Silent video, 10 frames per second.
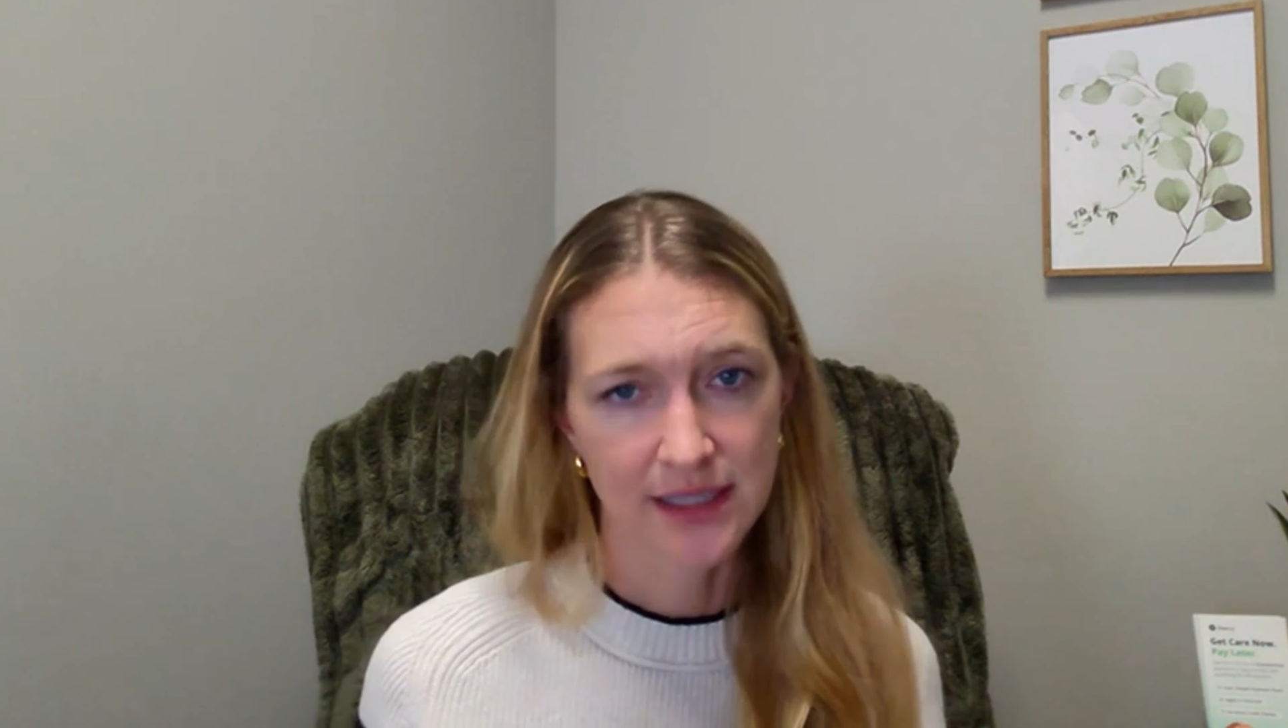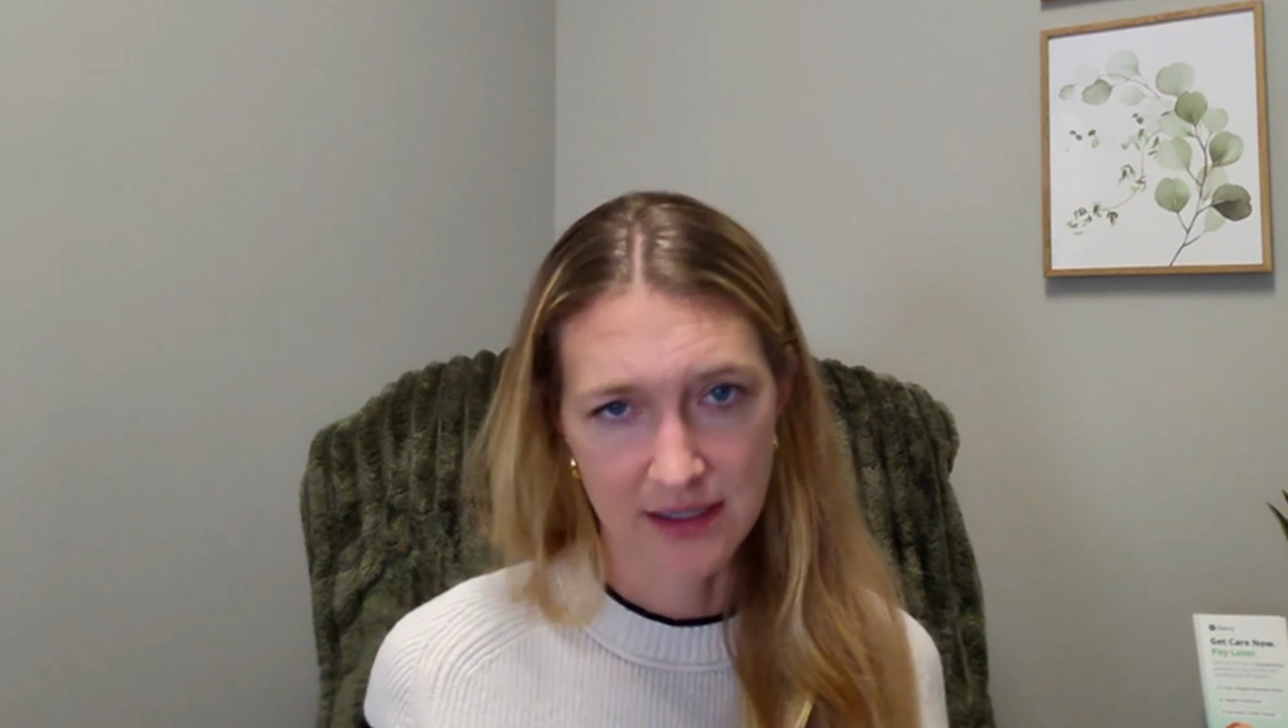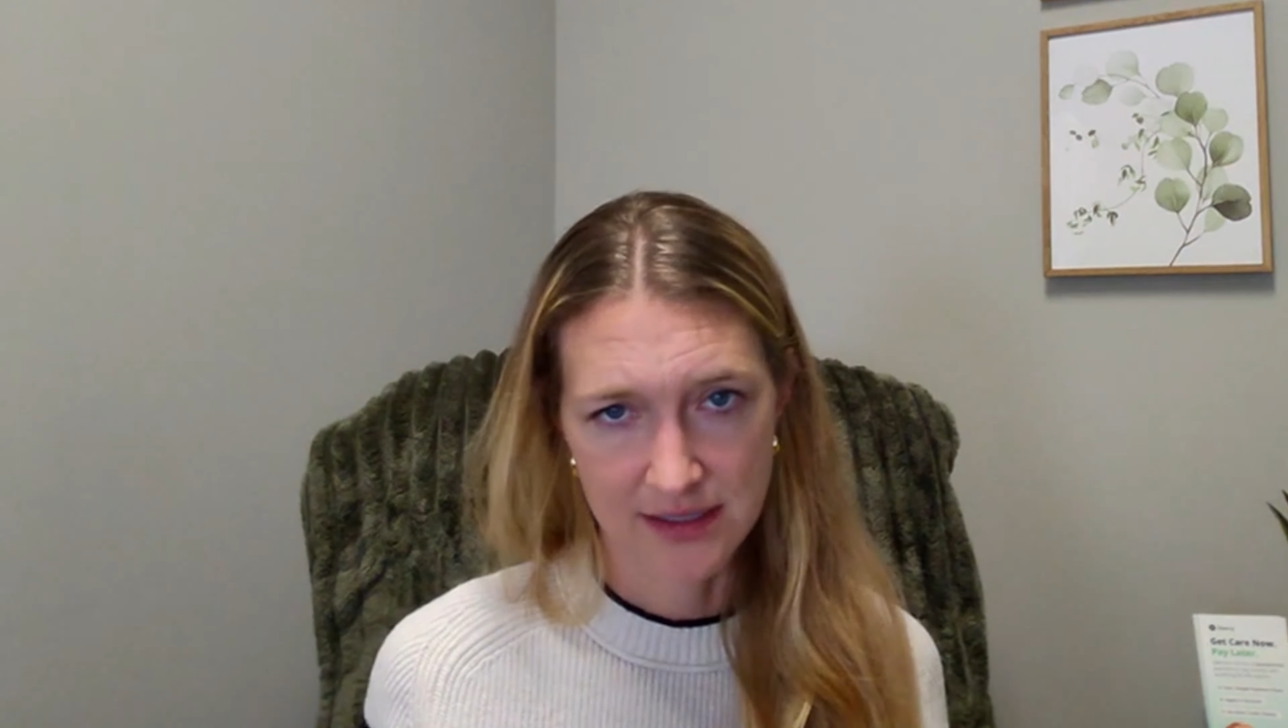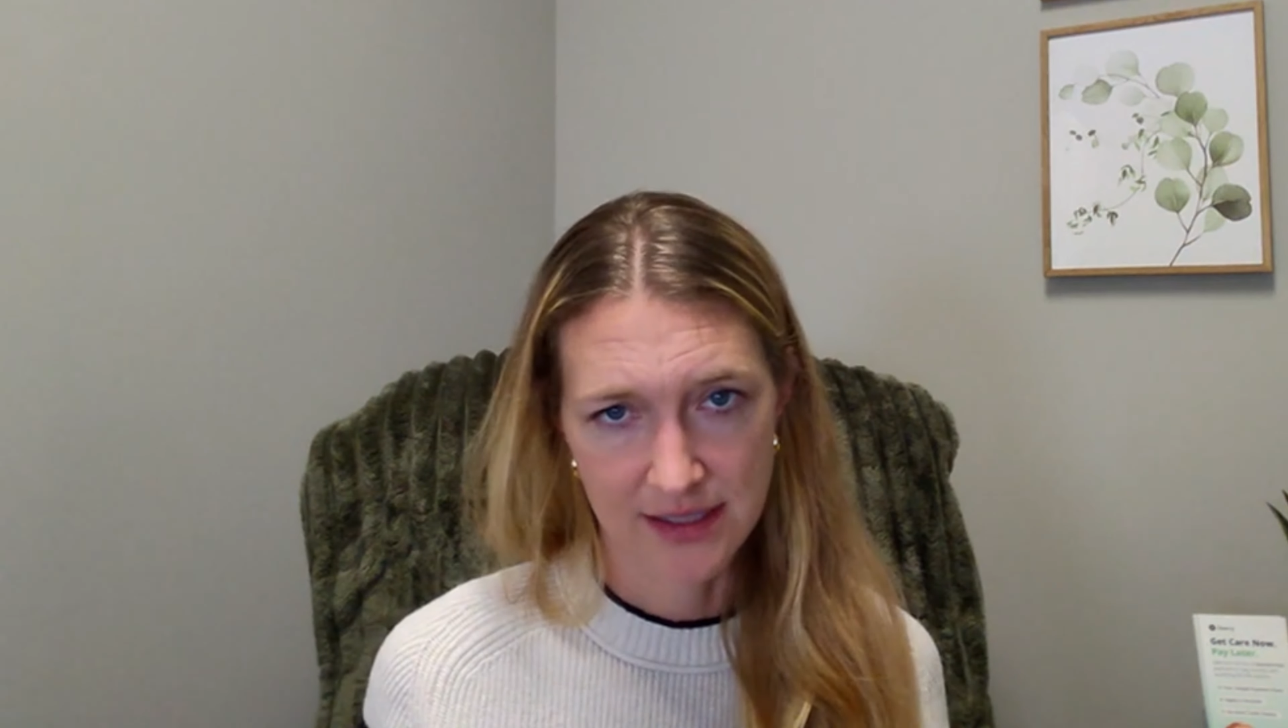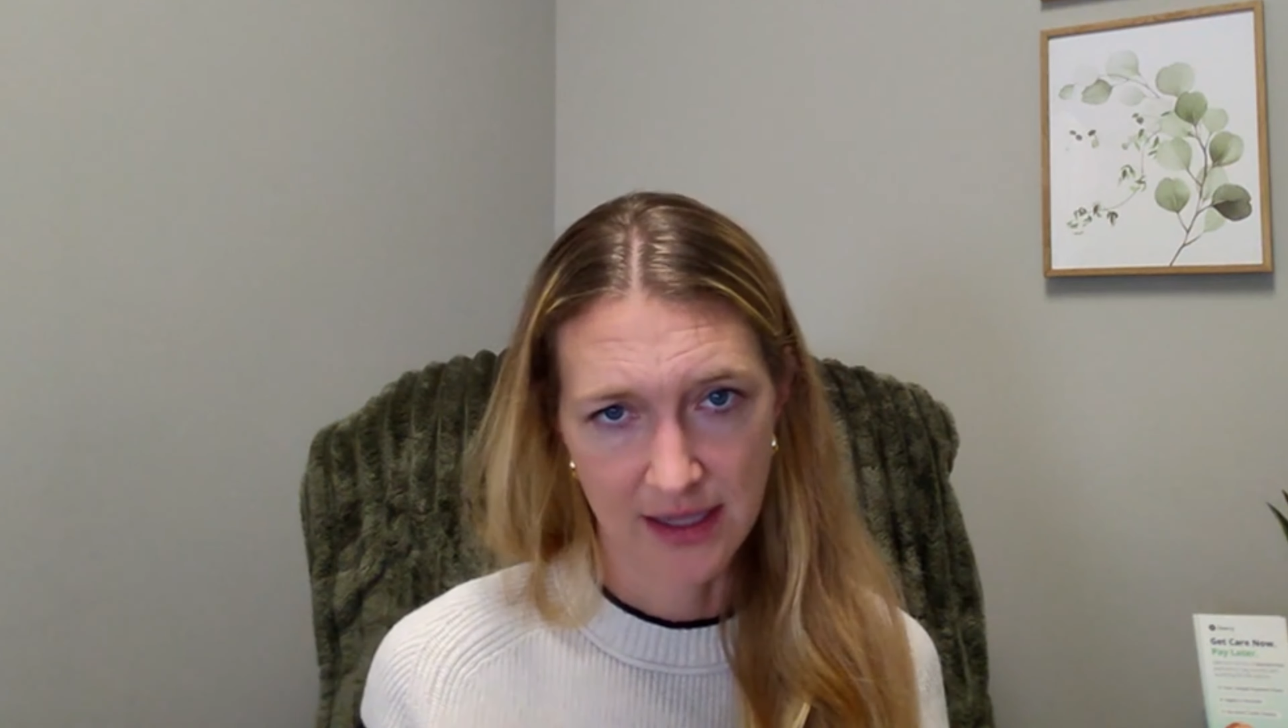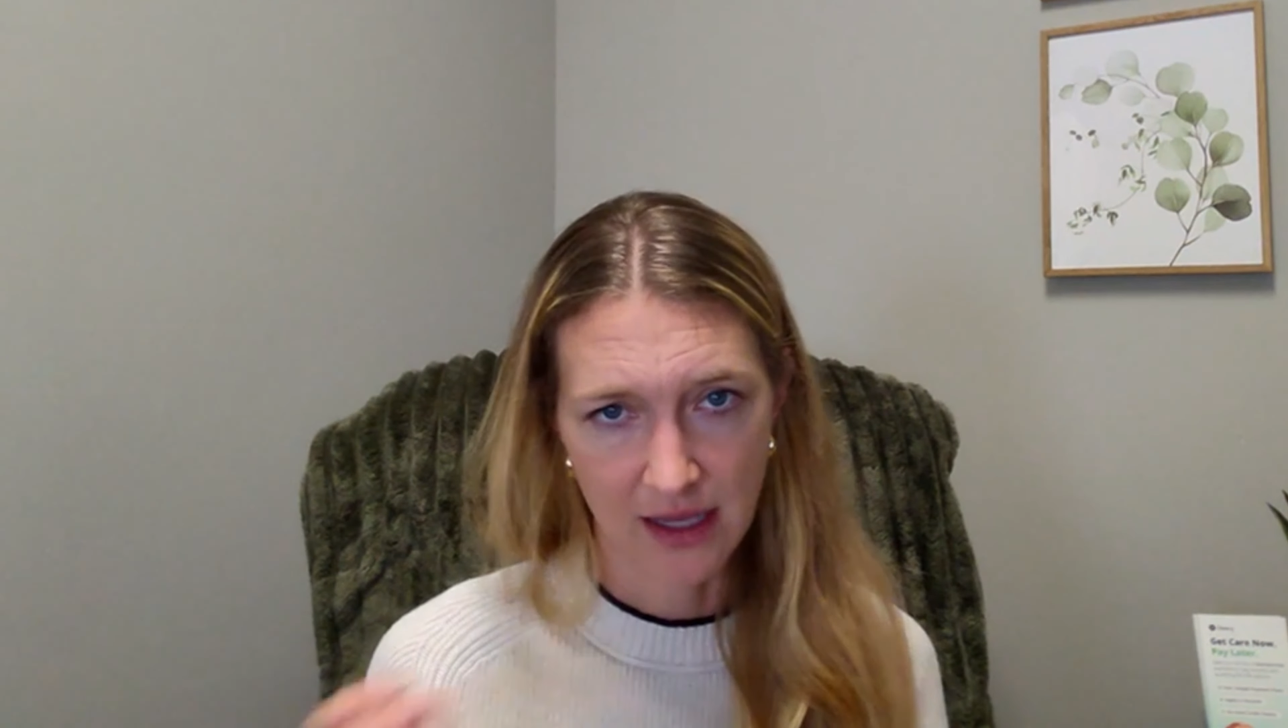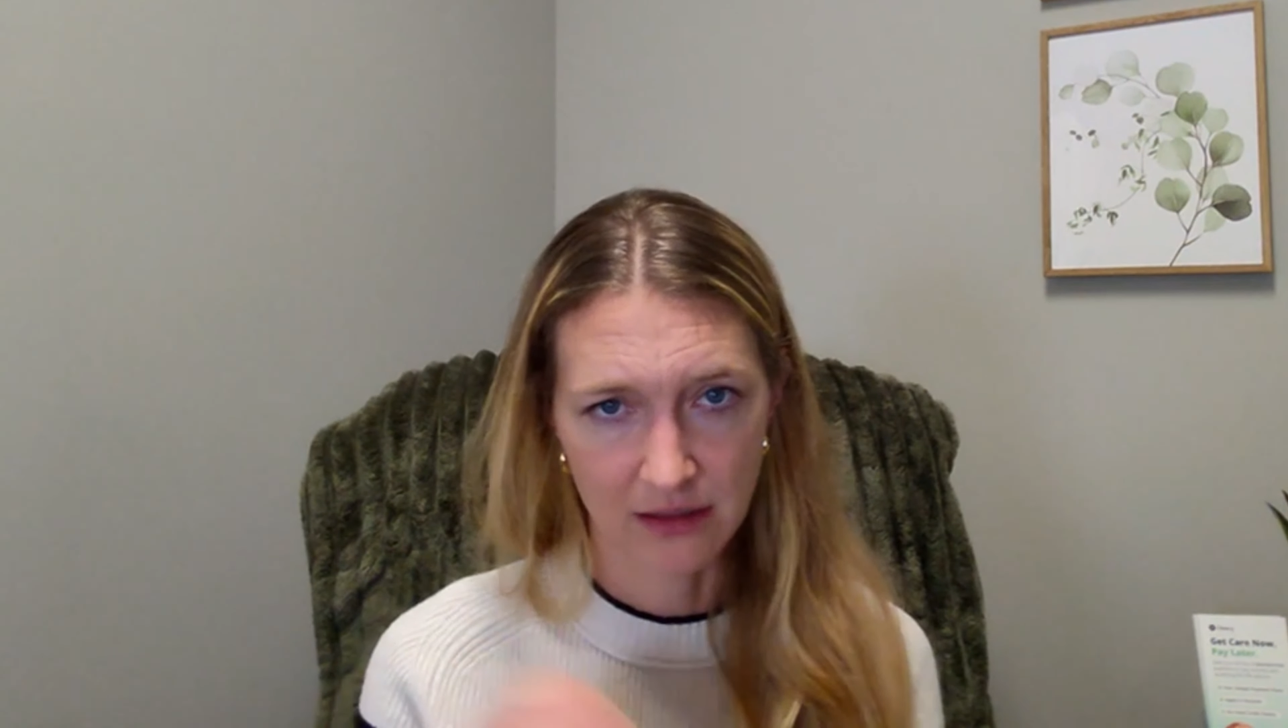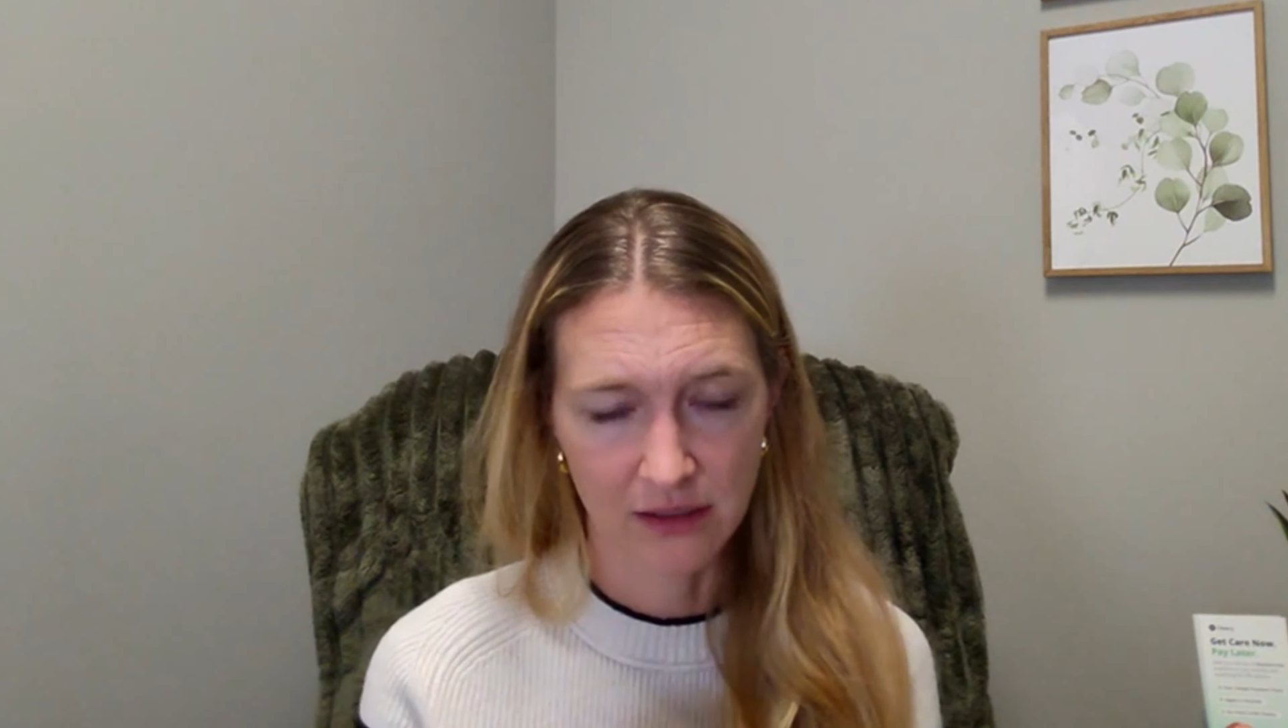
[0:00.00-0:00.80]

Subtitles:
into that